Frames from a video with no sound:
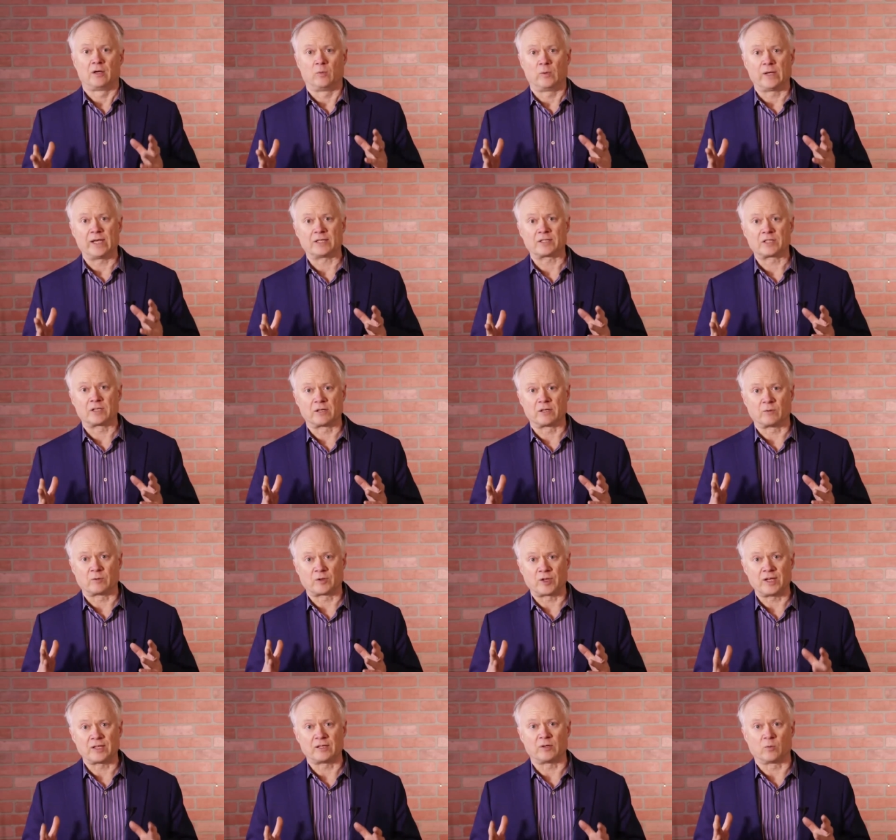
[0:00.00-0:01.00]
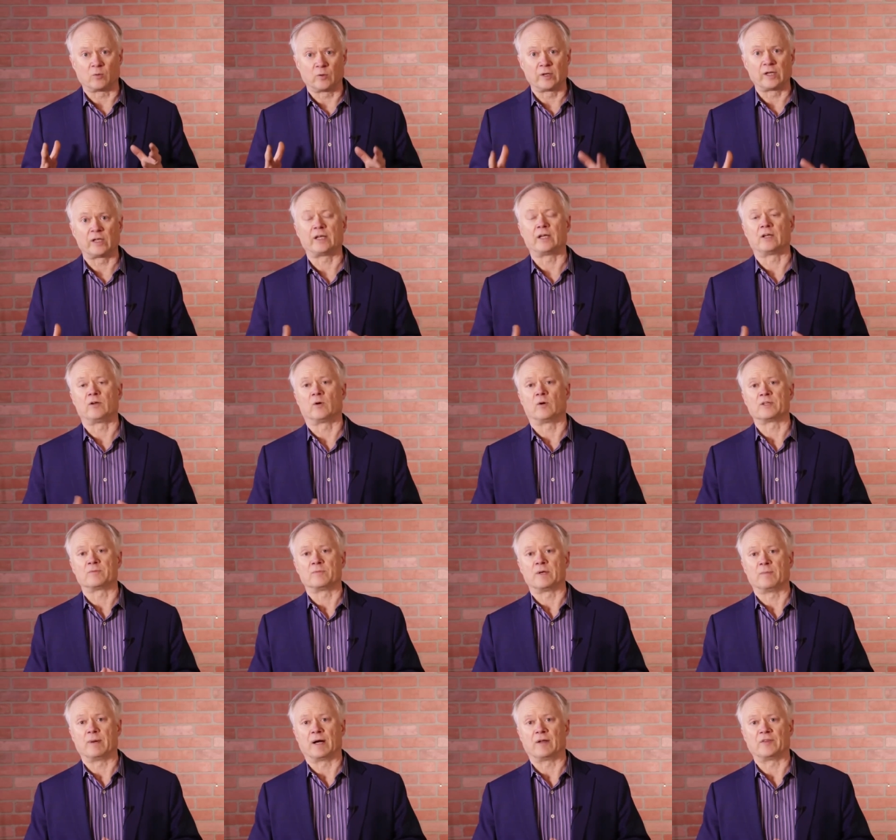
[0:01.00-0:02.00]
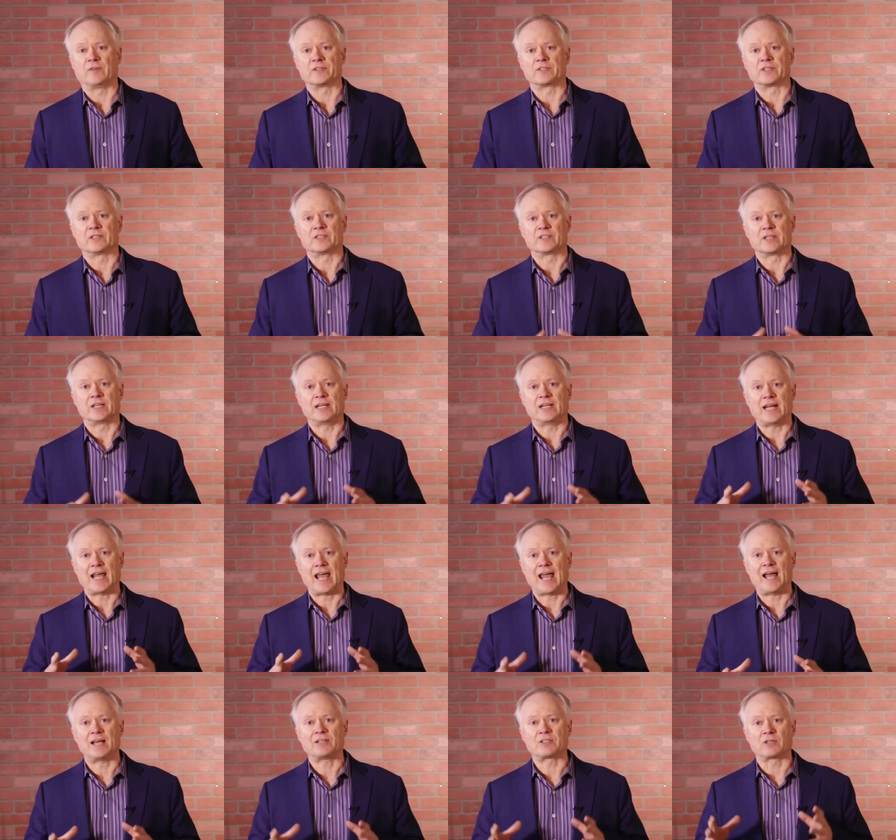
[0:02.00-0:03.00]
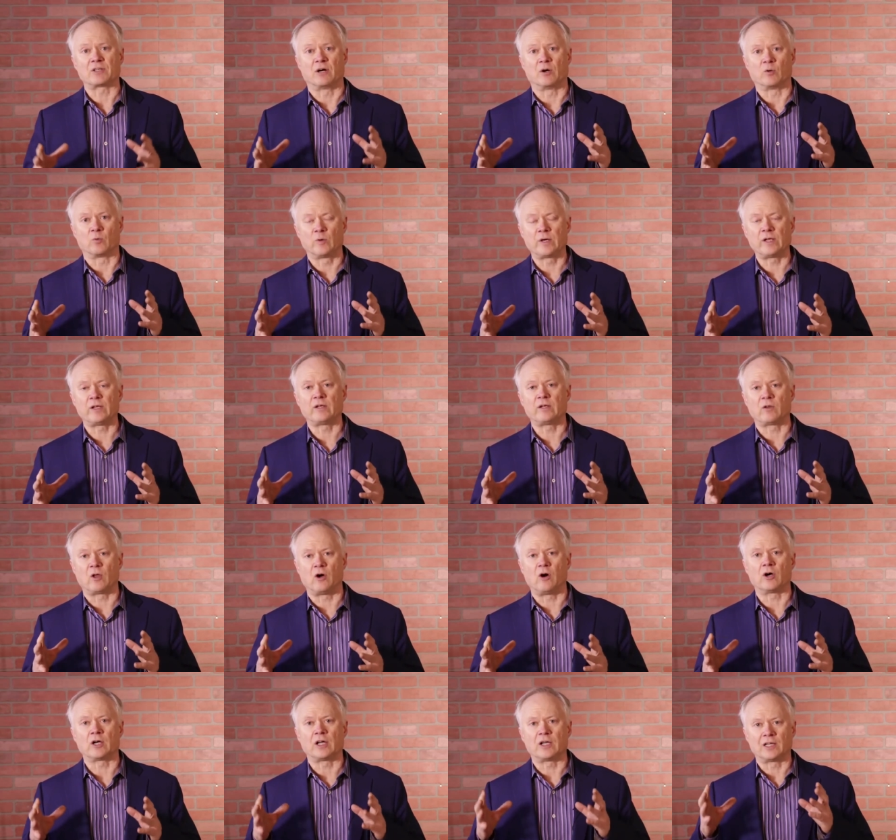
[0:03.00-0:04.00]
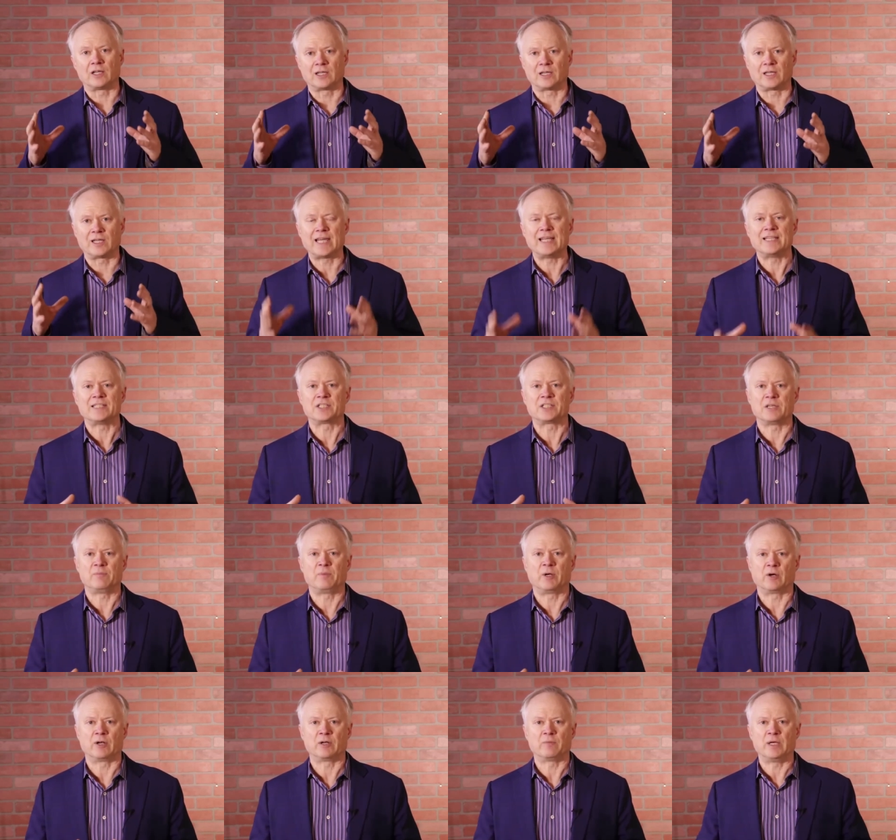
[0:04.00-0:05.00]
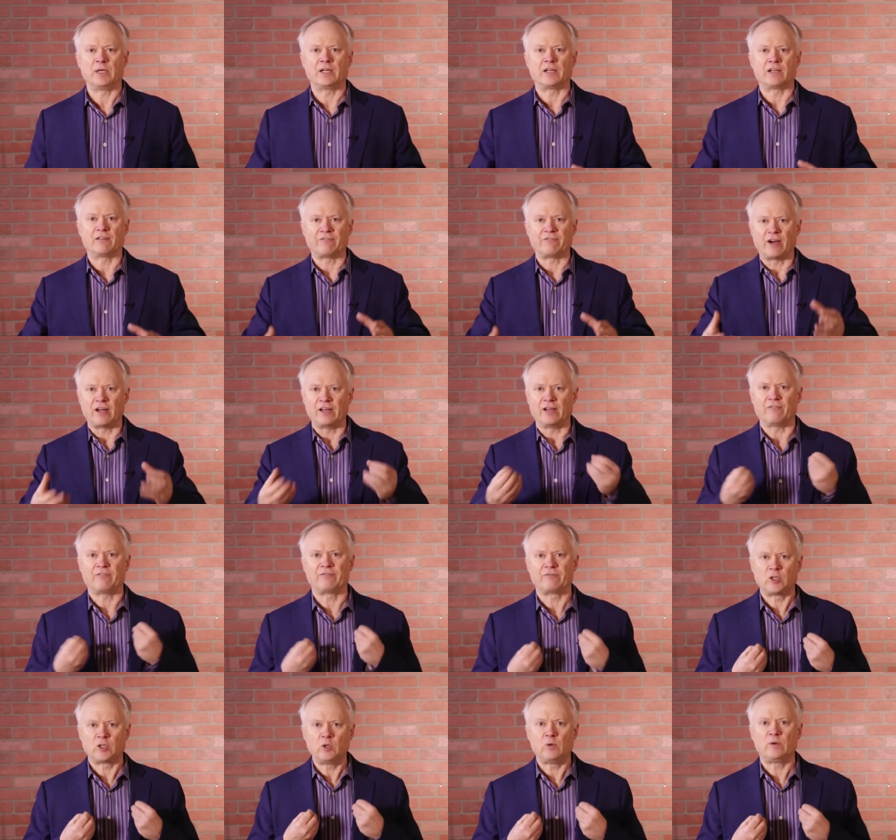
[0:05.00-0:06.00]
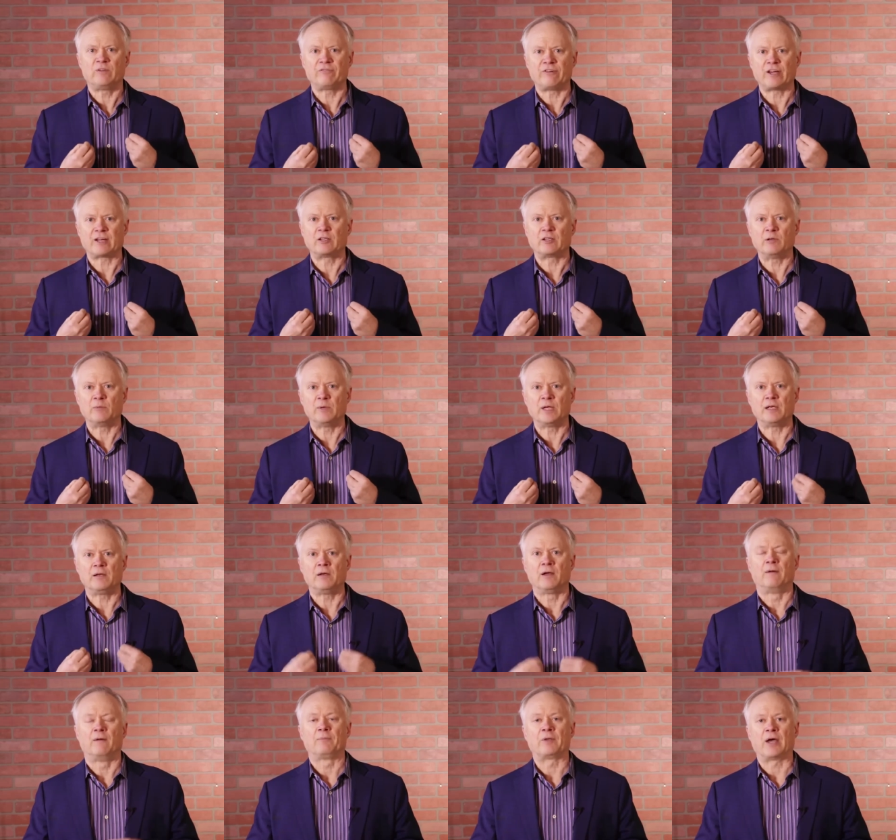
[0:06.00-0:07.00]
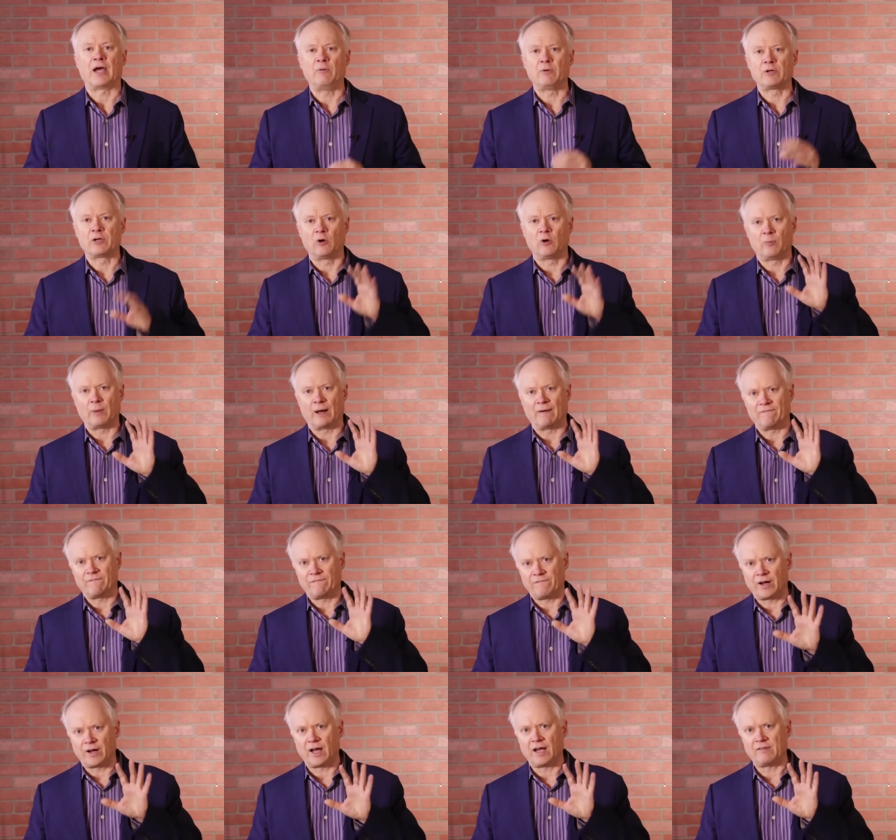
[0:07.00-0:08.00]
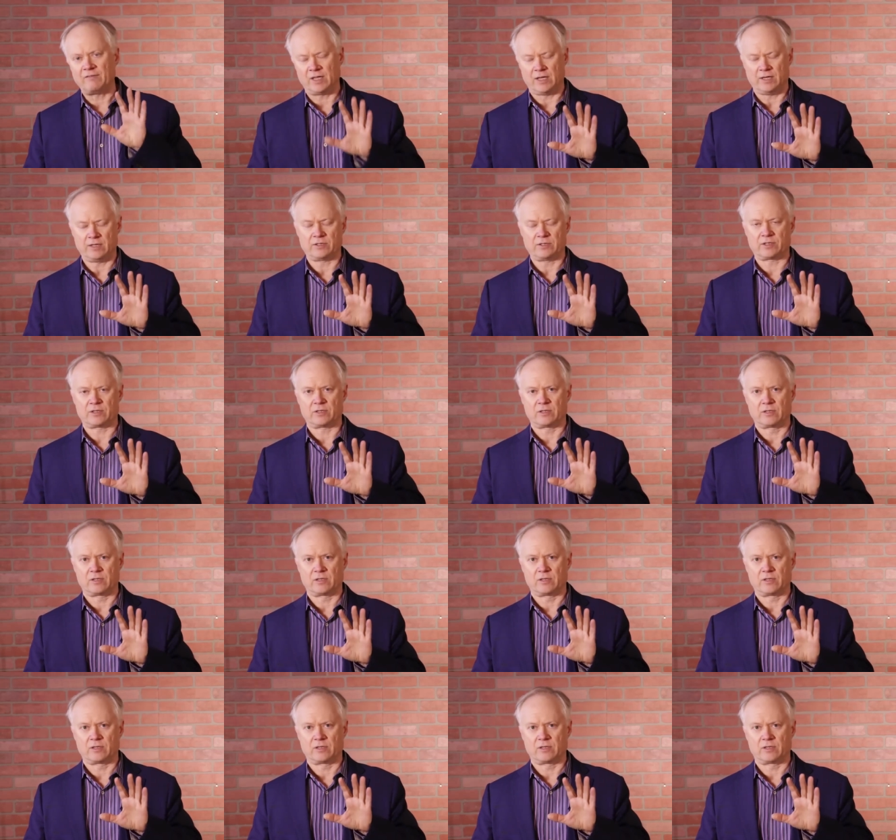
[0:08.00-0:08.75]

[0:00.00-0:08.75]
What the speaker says: we get to the thing that really annoys me about this is that it has a really long latency period, meaning if you infected me, I would go about 5 days